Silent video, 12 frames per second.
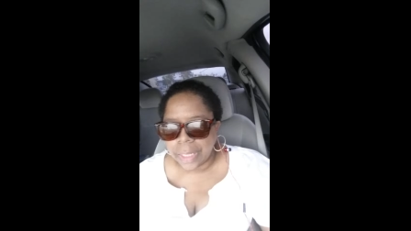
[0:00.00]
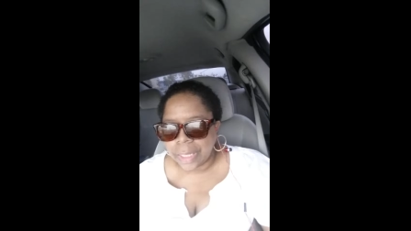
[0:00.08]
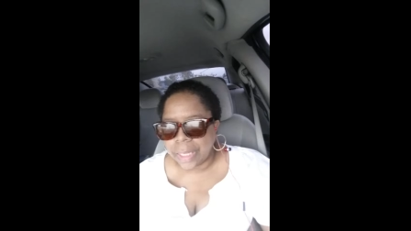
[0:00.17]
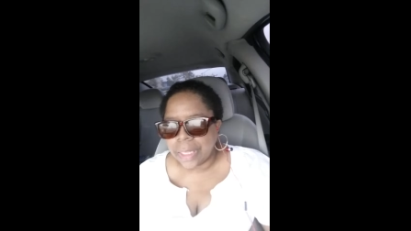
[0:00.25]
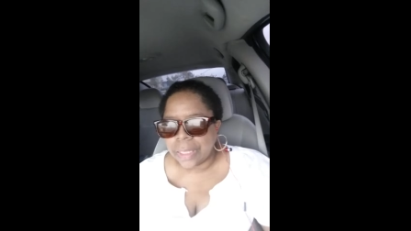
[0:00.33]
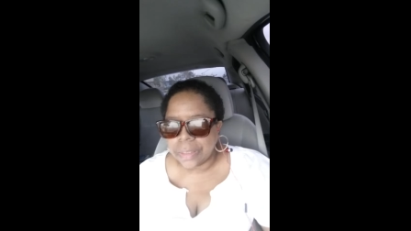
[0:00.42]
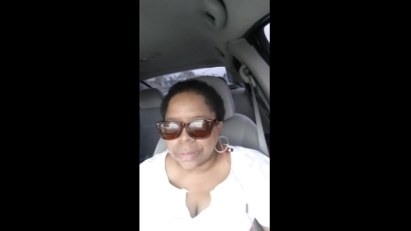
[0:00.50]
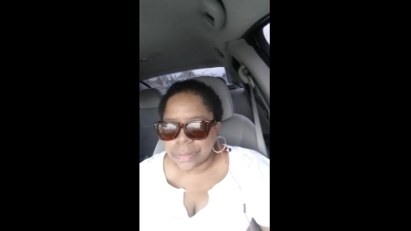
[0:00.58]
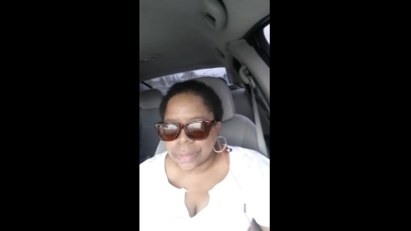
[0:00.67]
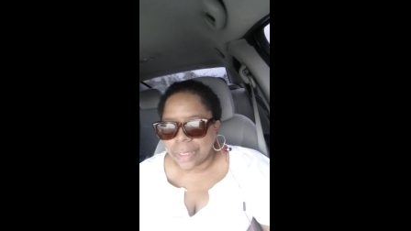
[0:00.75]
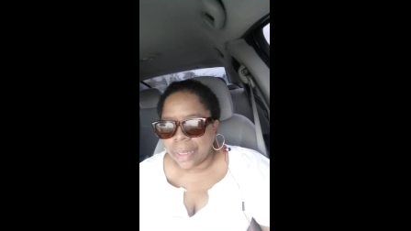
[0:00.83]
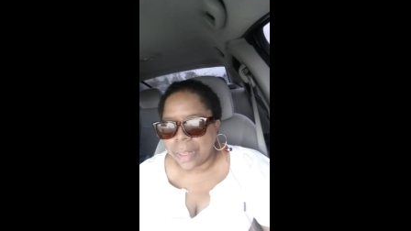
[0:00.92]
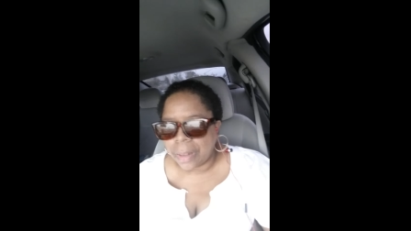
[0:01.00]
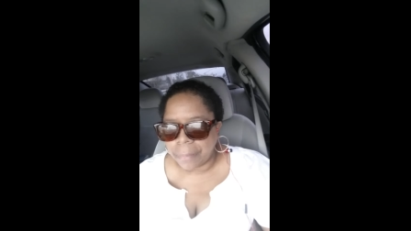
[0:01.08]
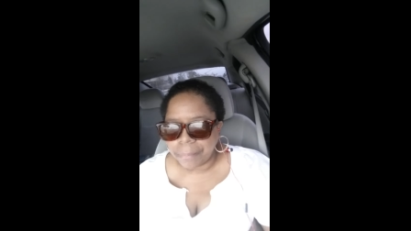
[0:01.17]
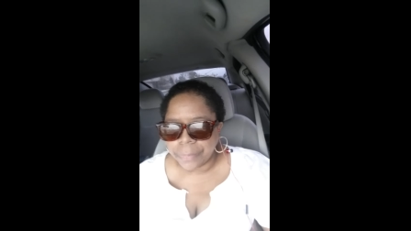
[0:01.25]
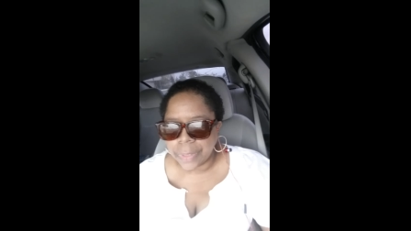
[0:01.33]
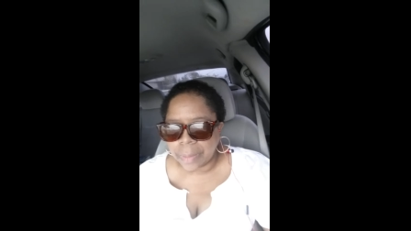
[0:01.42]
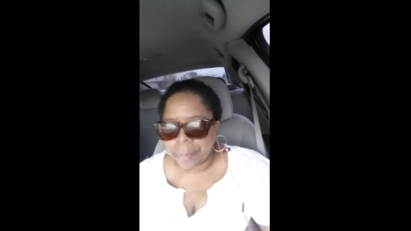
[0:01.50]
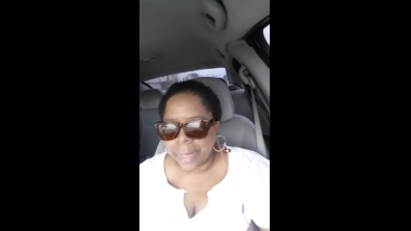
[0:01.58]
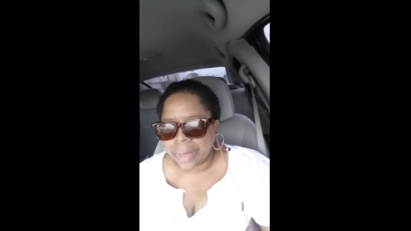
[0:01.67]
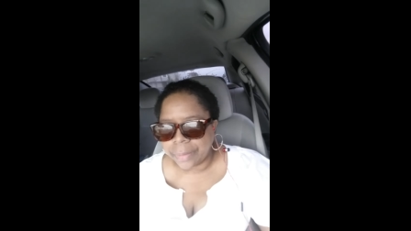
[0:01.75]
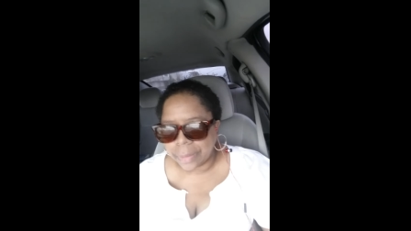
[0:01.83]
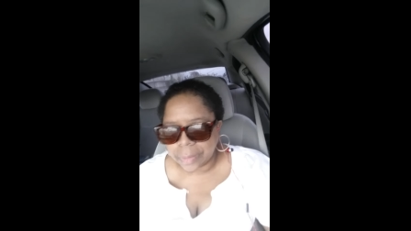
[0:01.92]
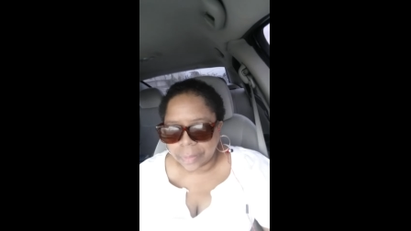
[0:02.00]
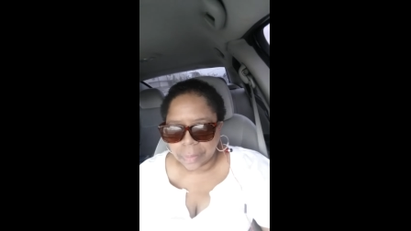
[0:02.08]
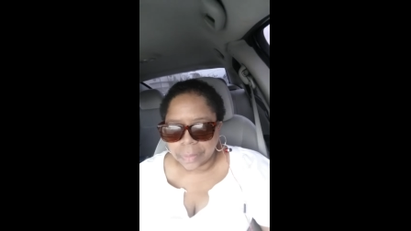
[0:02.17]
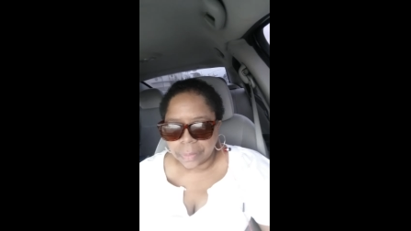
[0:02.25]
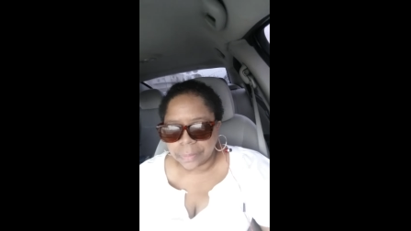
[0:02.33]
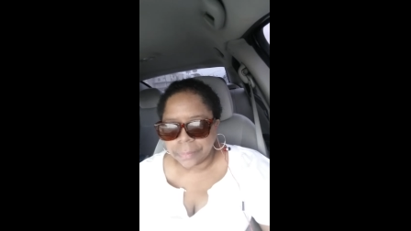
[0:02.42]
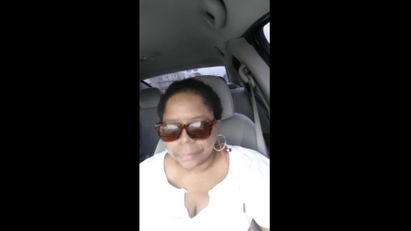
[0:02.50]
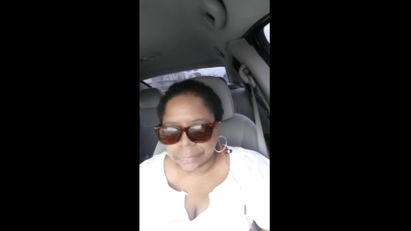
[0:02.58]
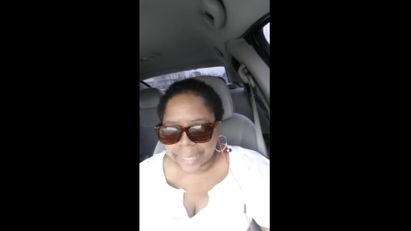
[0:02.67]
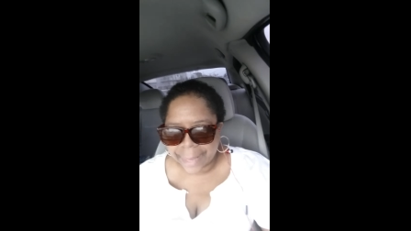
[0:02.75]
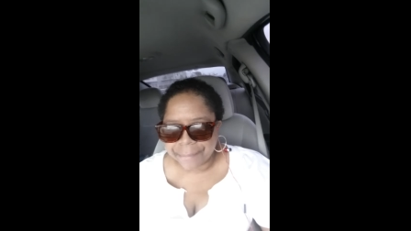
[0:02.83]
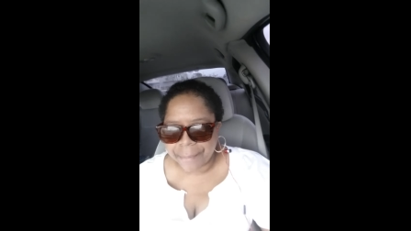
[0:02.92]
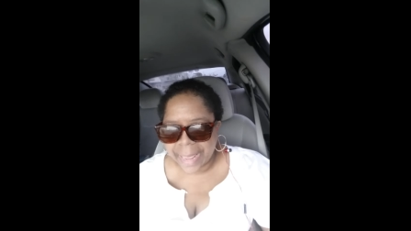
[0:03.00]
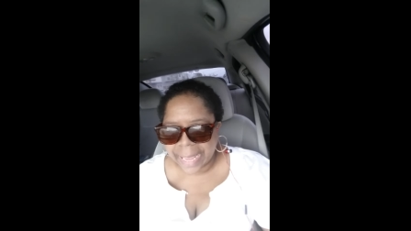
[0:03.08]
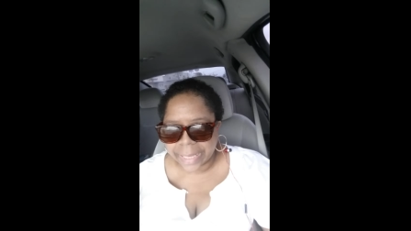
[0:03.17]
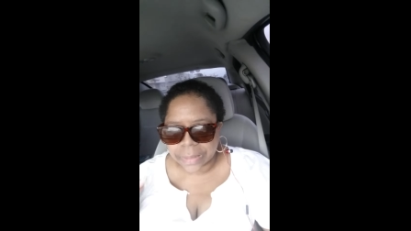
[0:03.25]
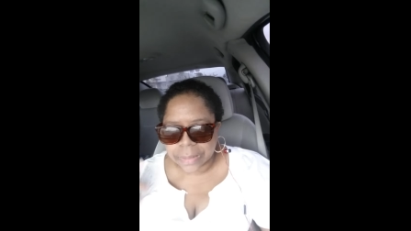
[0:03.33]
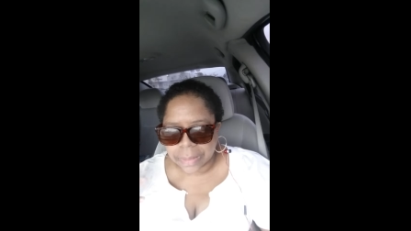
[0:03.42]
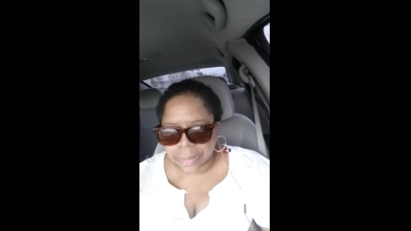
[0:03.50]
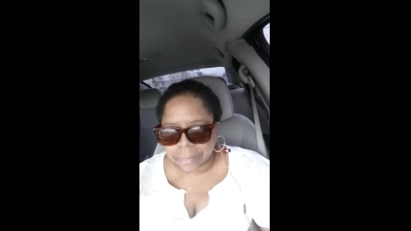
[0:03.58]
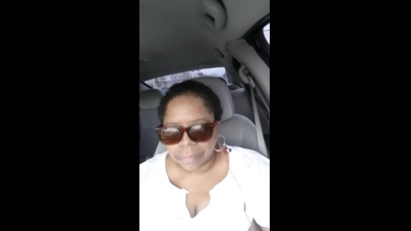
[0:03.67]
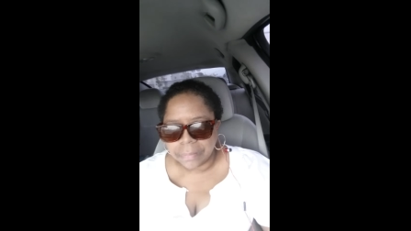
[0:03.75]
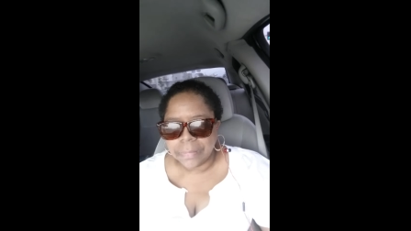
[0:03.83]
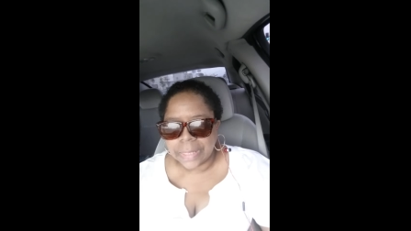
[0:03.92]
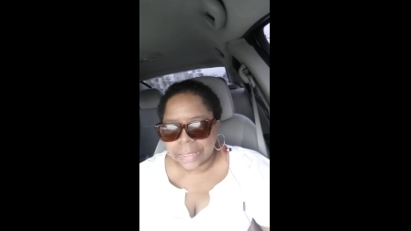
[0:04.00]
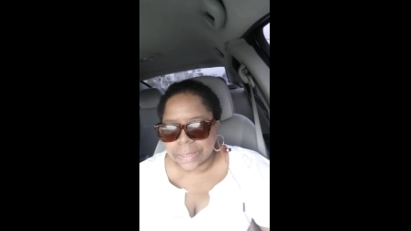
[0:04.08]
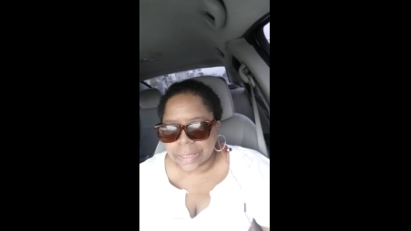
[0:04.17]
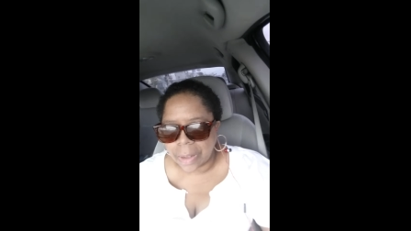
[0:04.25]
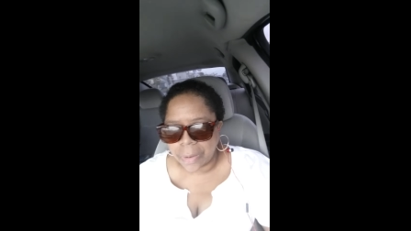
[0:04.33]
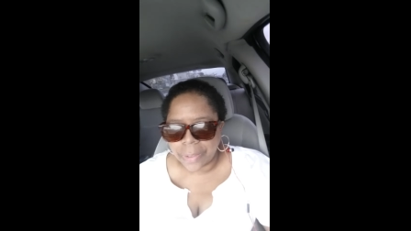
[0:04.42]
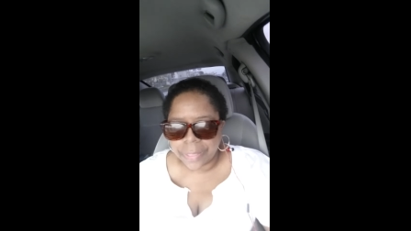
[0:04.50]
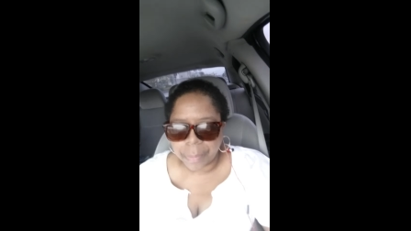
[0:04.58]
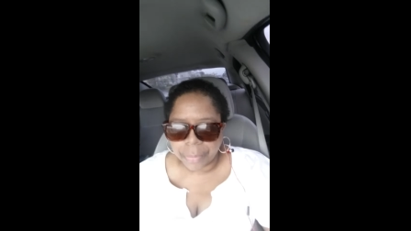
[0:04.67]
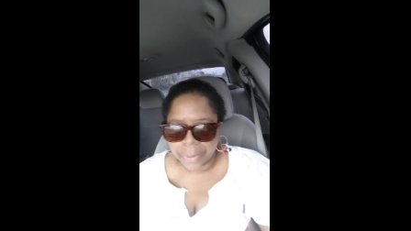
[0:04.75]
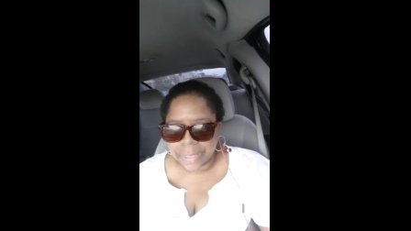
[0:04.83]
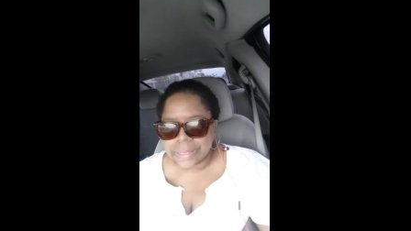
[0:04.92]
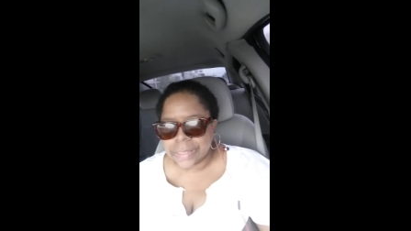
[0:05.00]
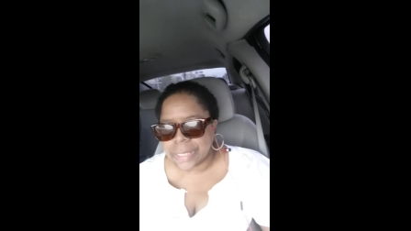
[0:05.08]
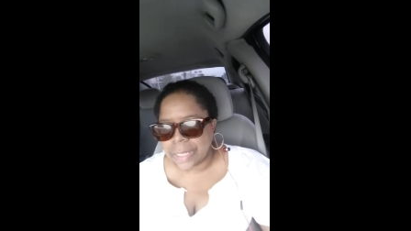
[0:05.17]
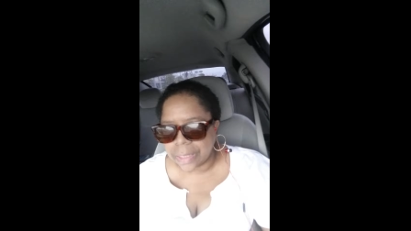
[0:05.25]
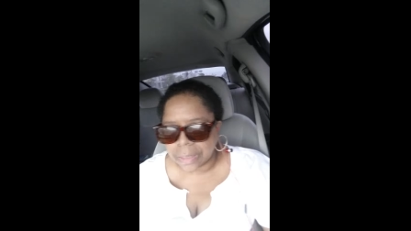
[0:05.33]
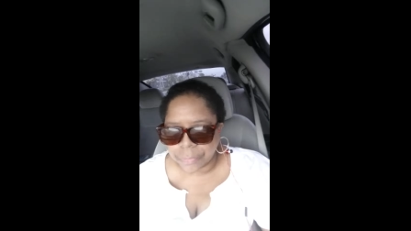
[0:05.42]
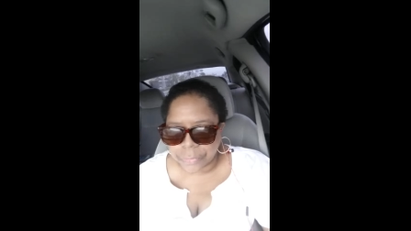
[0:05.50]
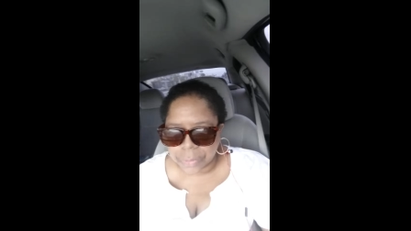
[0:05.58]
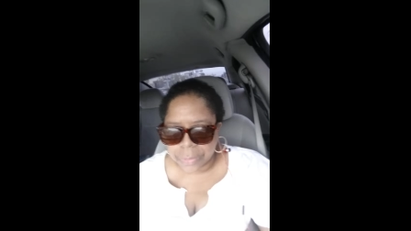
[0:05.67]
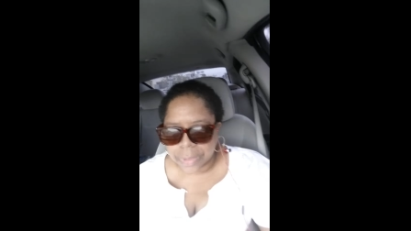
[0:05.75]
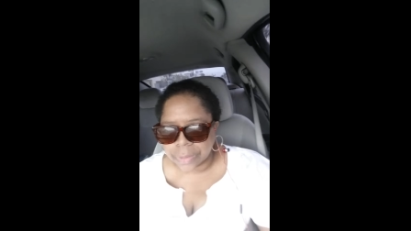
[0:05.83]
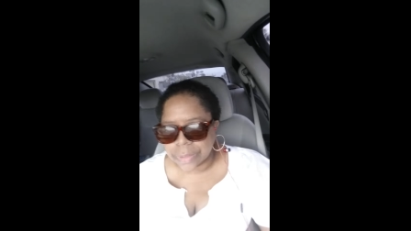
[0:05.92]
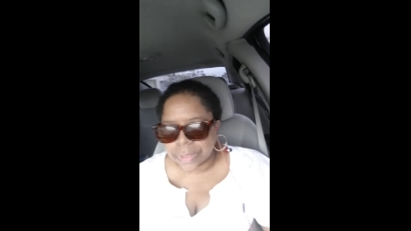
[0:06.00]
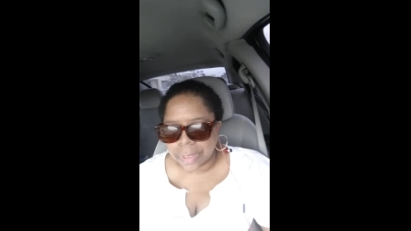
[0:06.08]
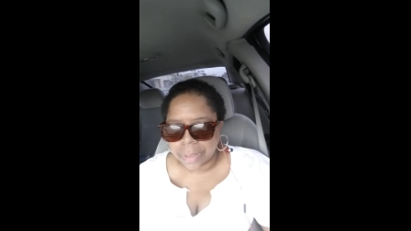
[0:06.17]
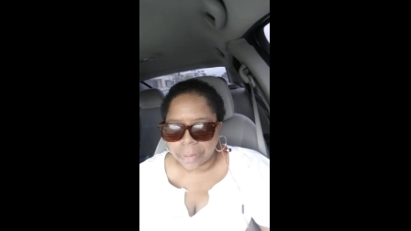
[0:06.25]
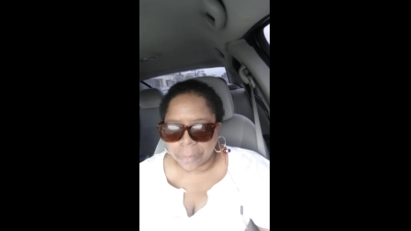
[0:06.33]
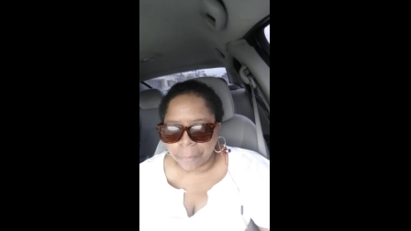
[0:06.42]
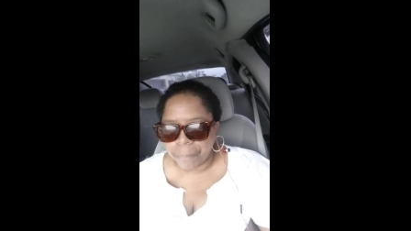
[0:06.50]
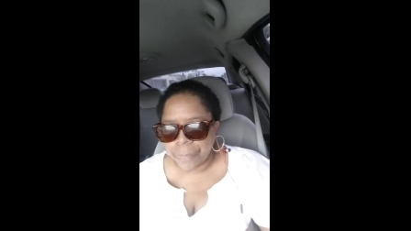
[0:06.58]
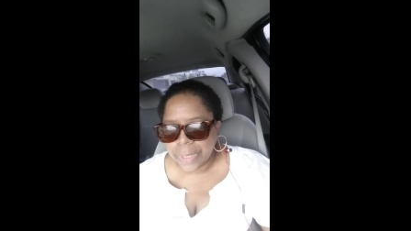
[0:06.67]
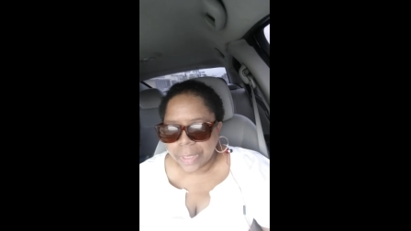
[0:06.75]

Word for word: and um, about a, a, that mass that they saw in the brain scan a few years ago.